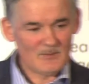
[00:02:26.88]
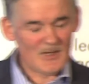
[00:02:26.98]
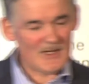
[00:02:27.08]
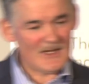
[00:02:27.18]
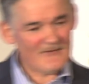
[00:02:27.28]

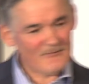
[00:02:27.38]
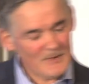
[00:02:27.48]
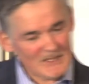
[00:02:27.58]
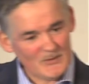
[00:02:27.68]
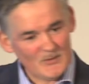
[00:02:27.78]
but if
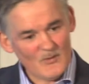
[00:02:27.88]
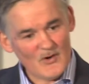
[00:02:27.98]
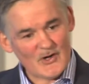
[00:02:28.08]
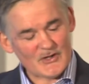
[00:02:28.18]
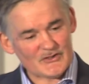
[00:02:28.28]
we don't
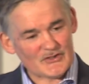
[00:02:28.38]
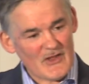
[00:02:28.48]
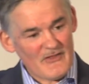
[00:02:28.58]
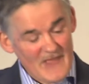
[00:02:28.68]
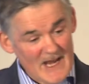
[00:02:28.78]
watch,
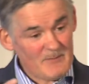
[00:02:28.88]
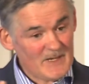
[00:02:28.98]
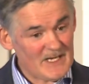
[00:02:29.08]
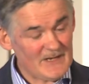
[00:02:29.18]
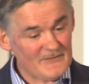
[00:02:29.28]
their
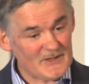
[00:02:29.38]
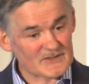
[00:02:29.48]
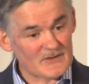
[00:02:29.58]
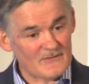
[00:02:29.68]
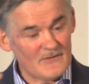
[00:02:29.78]

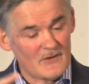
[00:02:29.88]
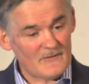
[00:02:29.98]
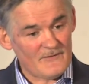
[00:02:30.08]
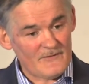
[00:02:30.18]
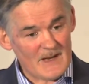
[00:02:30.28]
behaviours
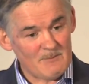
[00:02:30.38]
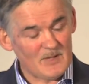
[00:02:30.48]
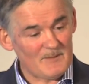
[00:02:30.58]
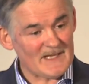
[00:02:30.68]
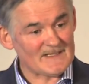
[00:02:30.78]
of
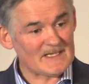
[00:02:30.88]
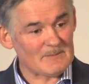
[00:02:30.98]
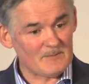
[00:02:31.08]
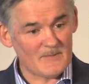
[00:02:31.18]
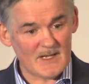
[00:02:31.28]

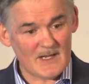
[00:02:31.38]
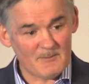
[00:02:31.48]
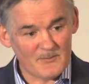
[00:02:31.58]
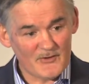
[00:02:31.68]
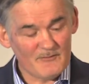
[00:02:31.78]
implementing
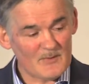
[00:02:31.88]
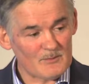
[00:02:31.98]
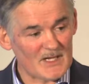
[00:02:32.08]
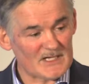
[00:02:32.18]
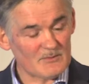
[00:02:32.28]

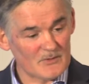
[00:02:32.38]
improvement plans